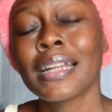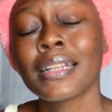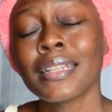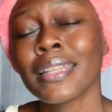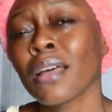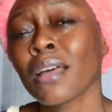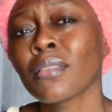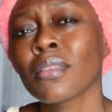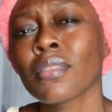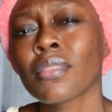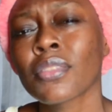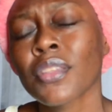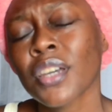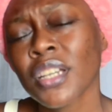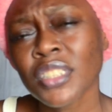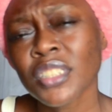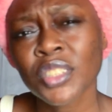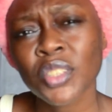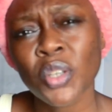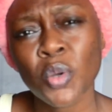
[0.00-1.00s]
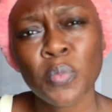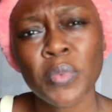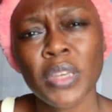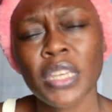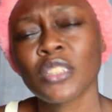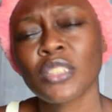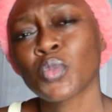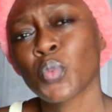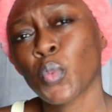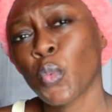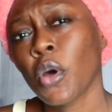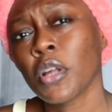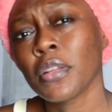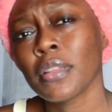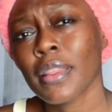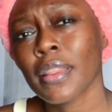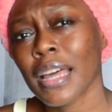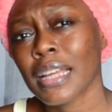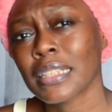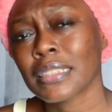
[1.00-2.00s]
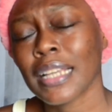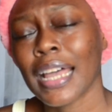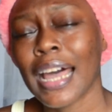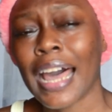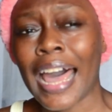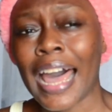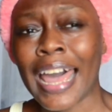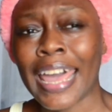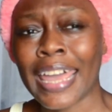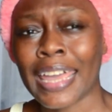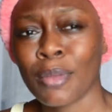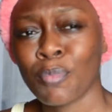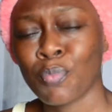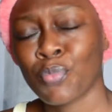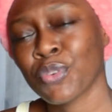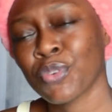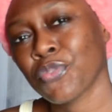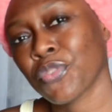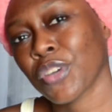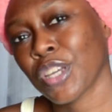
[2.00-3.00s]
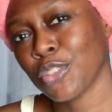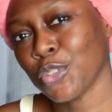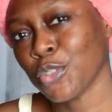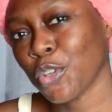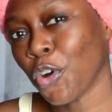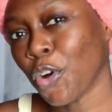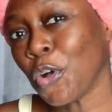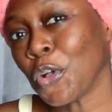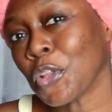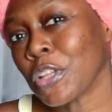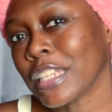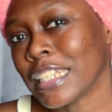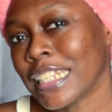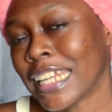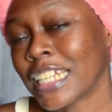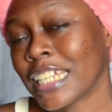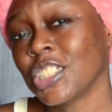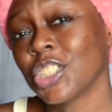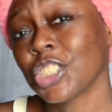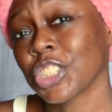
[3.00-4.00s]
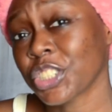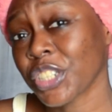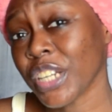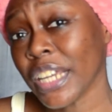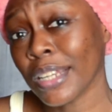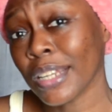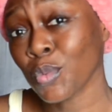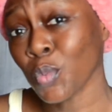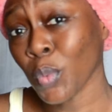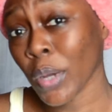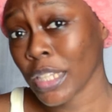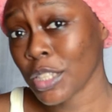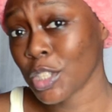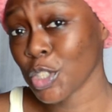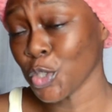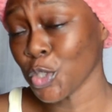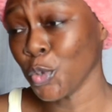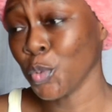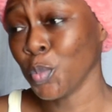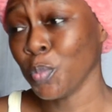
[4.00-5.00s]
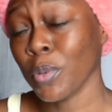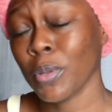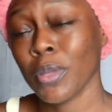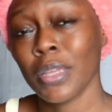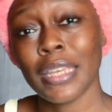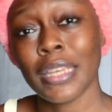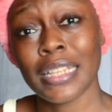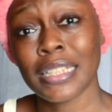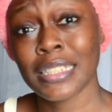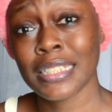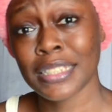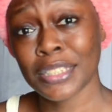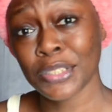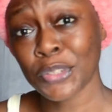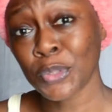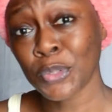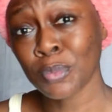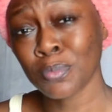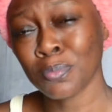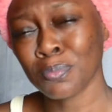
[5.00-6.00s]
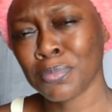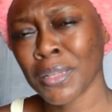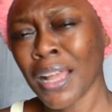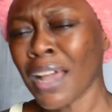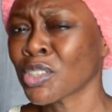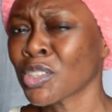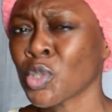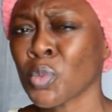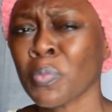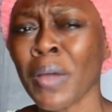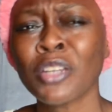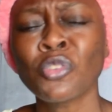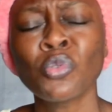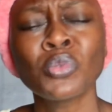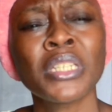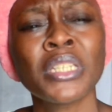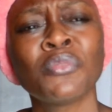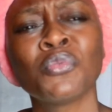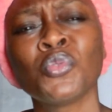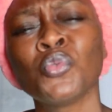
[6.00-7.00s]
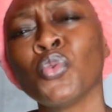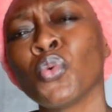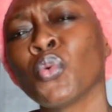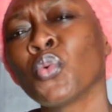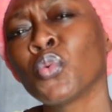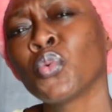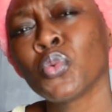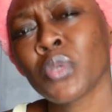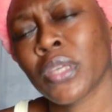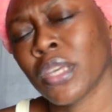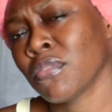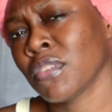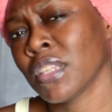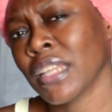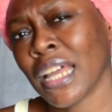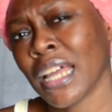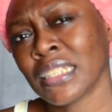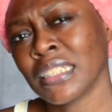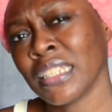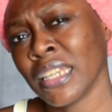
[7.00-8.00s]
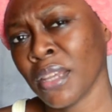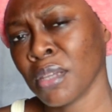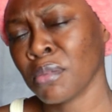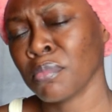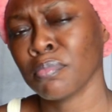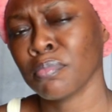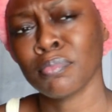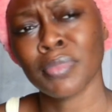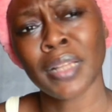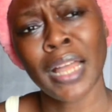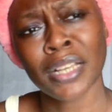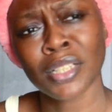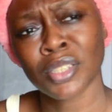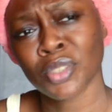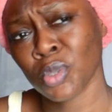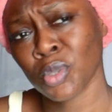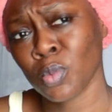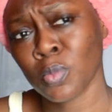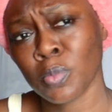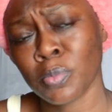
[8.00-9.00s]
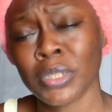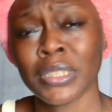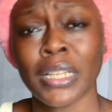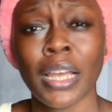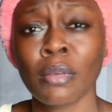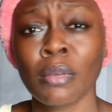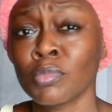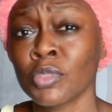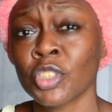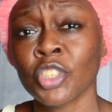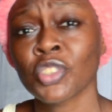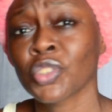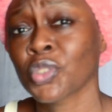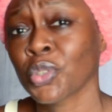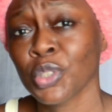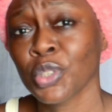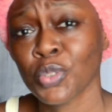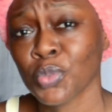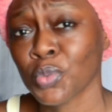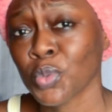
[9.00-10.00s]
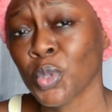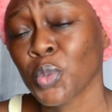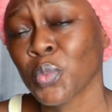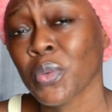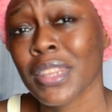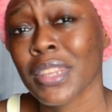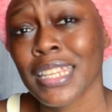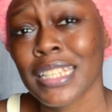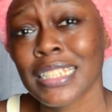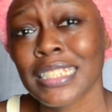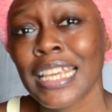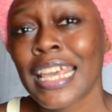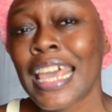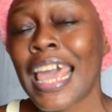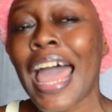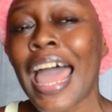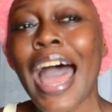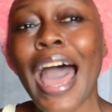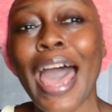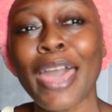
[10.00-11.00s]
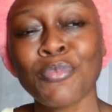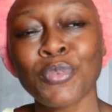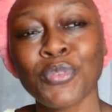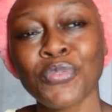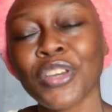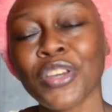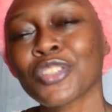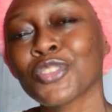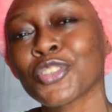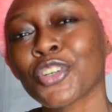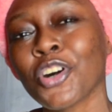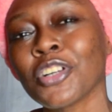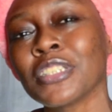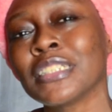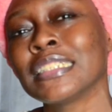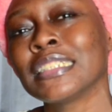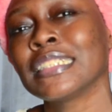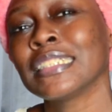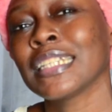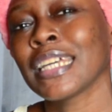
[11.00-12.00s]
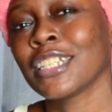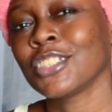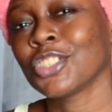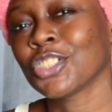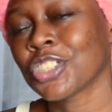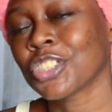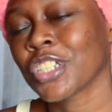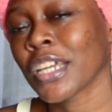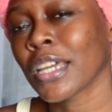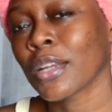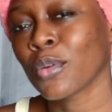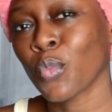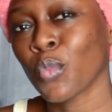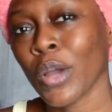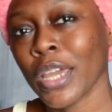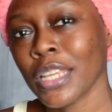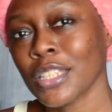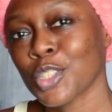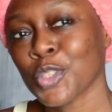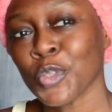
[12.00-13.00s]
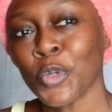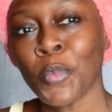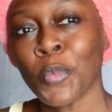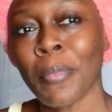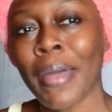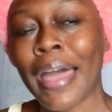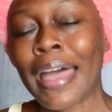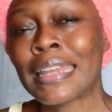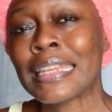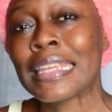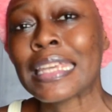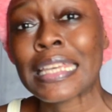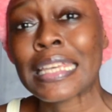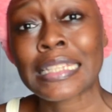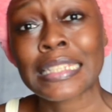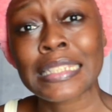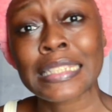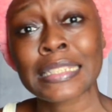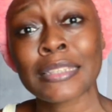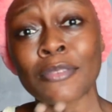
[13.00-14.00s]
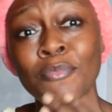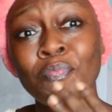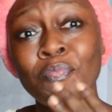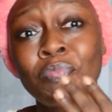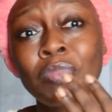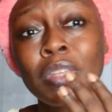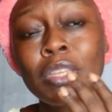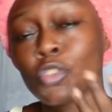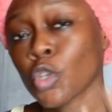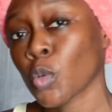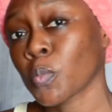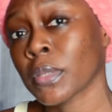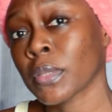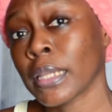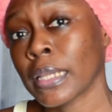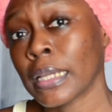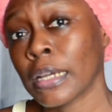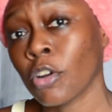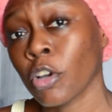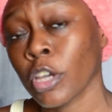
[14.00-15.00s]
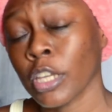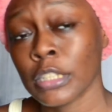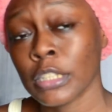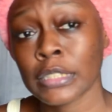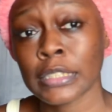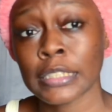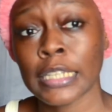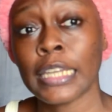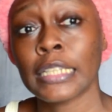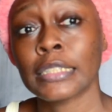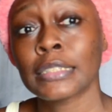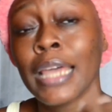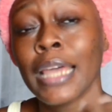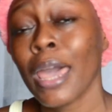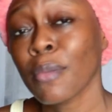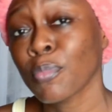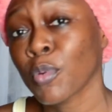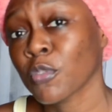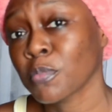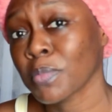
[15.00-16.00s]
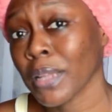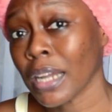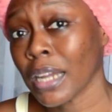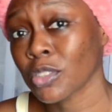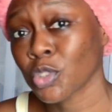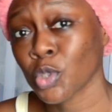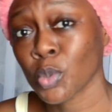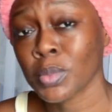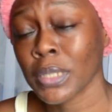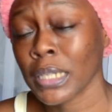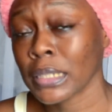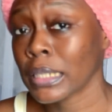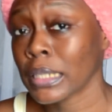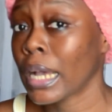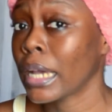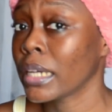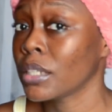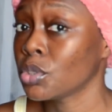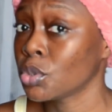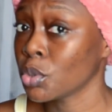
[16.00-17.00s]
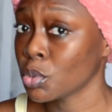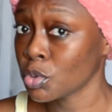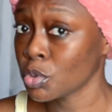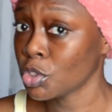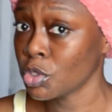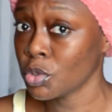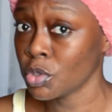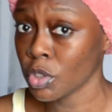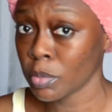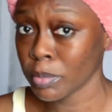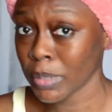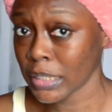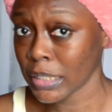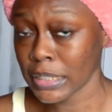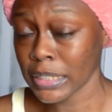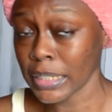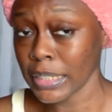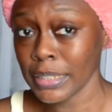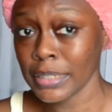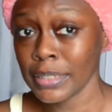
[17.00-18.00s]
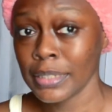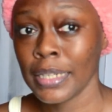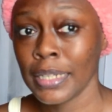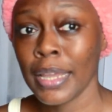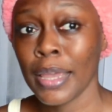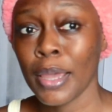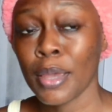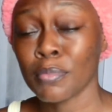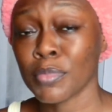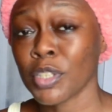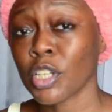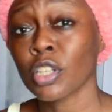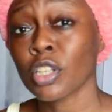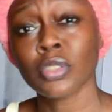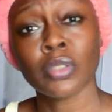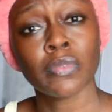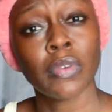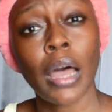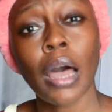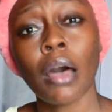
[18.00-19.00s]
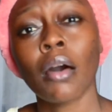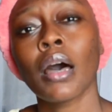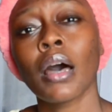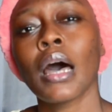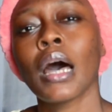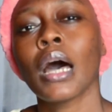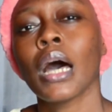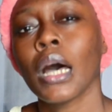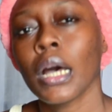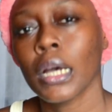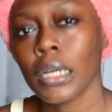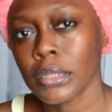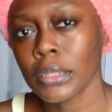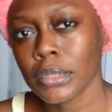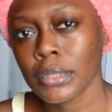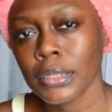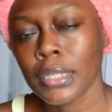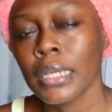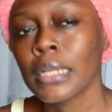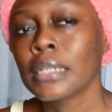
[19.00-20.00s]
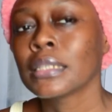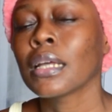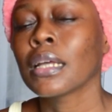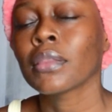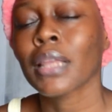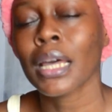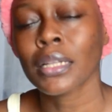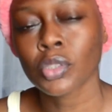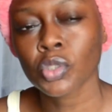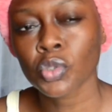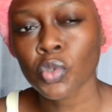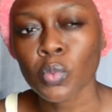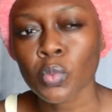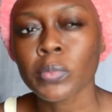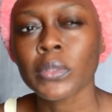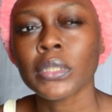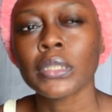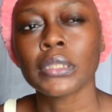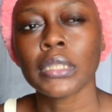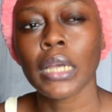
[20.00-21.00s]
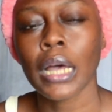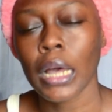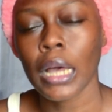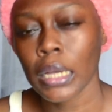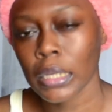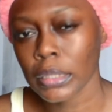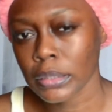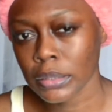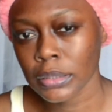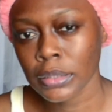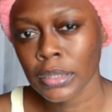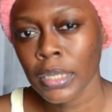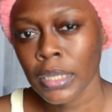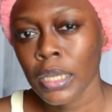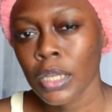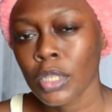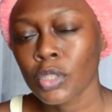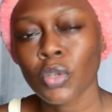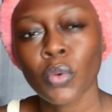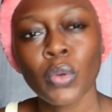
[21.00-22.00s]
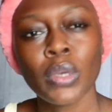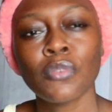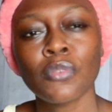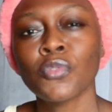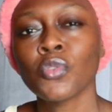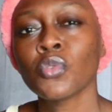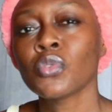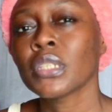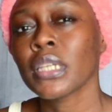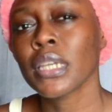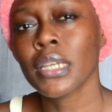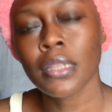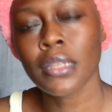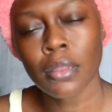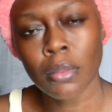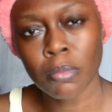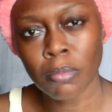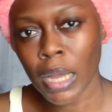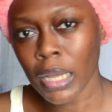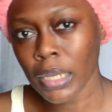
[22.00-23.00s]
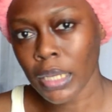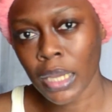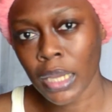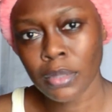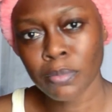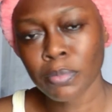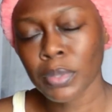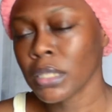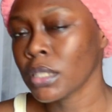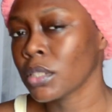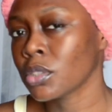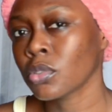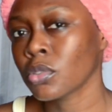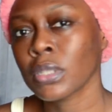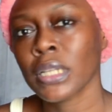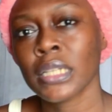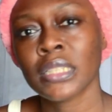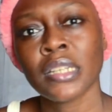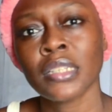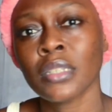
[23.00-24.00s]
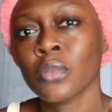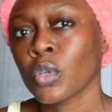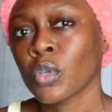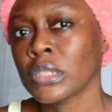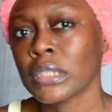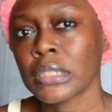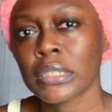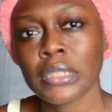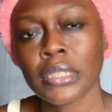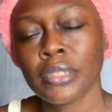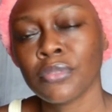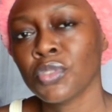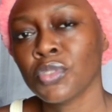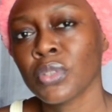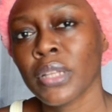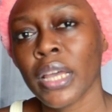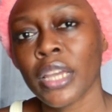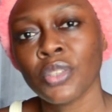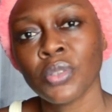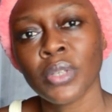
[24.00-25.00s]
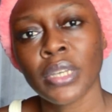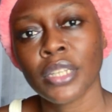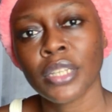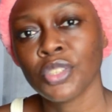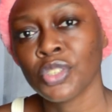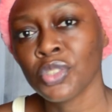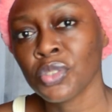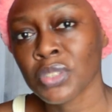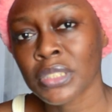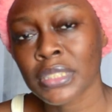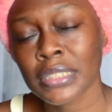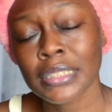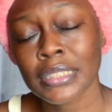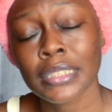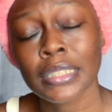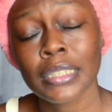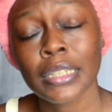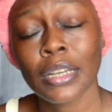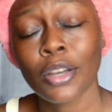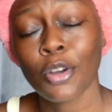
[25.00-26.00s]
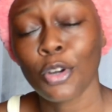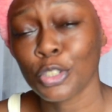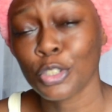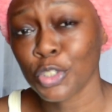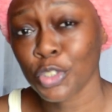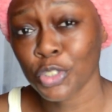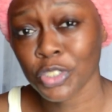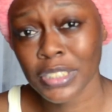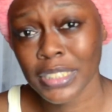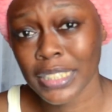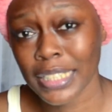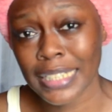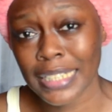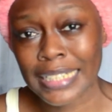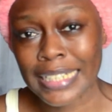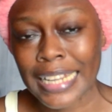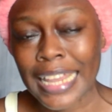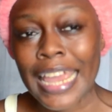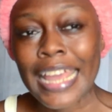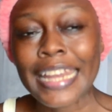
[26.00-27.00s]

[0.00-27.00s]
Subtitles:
Now, the third soap is one that I prefer to call the Nigerian White soap. It's still black soap. I don't even know who gave it that name, black soap, but I'm just going to roll with it. I prefer to call it the Nigerian White soap, and it's a type of black soap that I don't use on my skin because of how hard. Now that soap is hard. So if you see it in the market, please don't let anyone deceive you that you can use it on your skin.